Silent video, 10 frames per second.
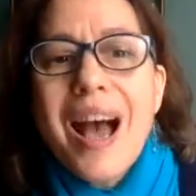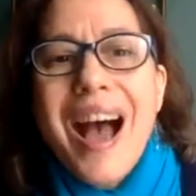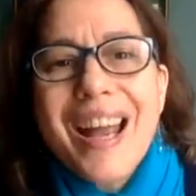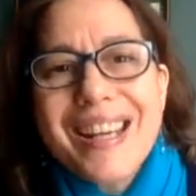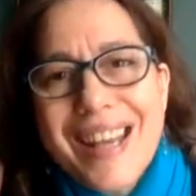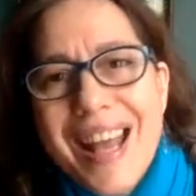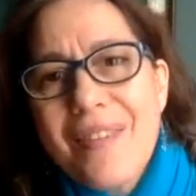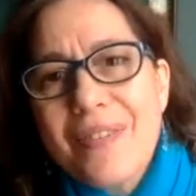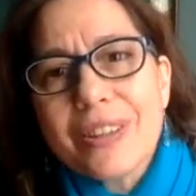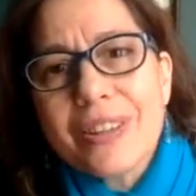I
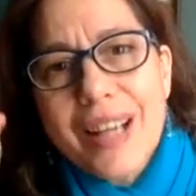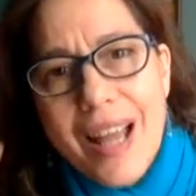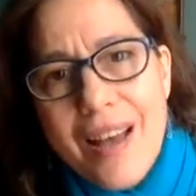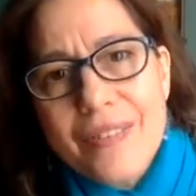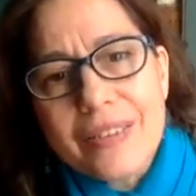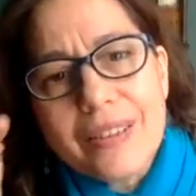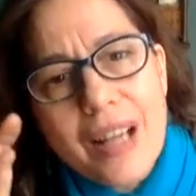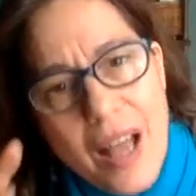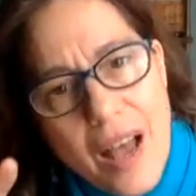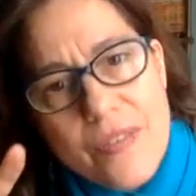never, ever,
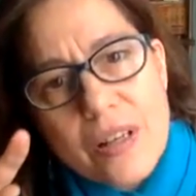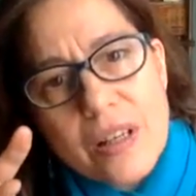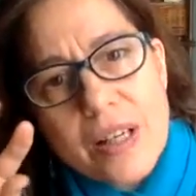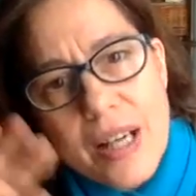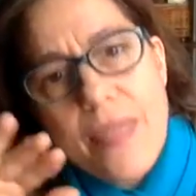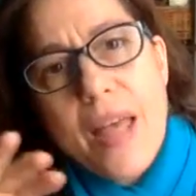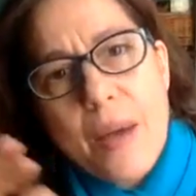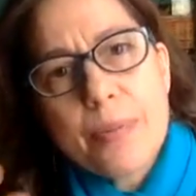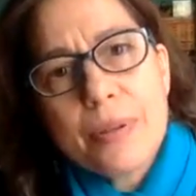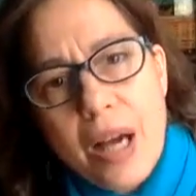ever in
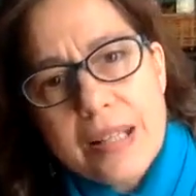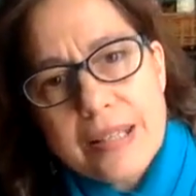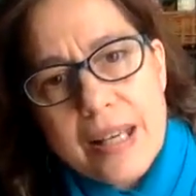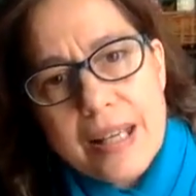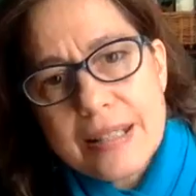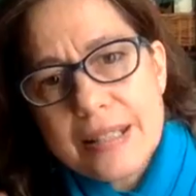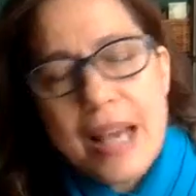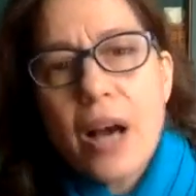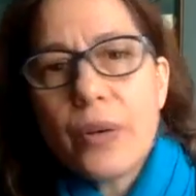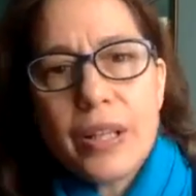that process
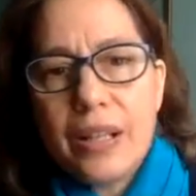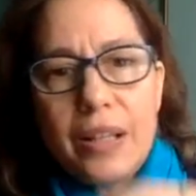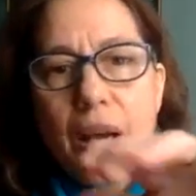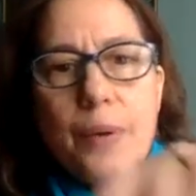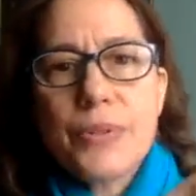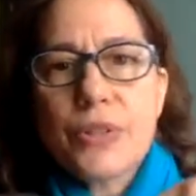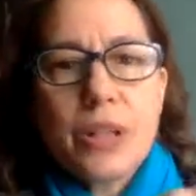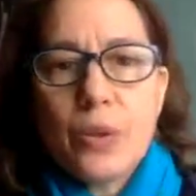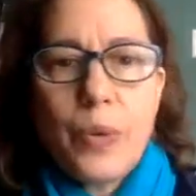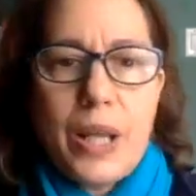doubted I was
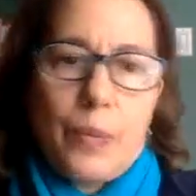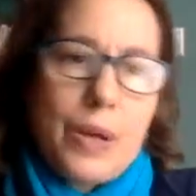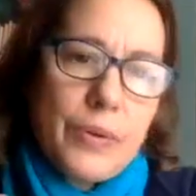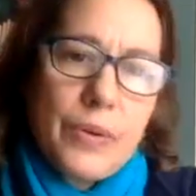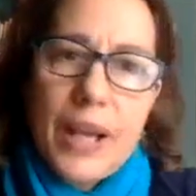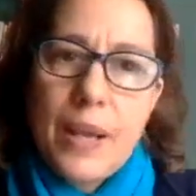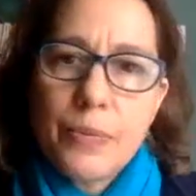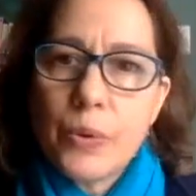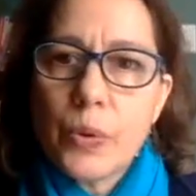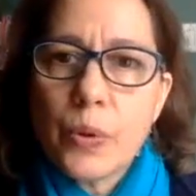going to win, whether it came
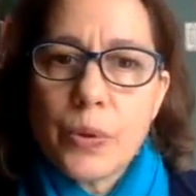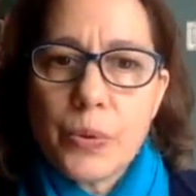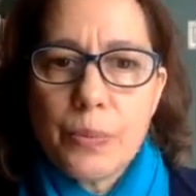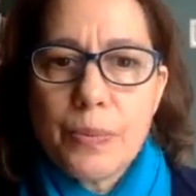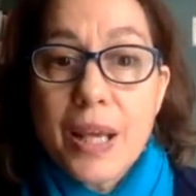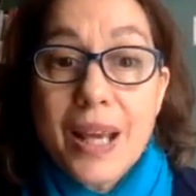through her or through me.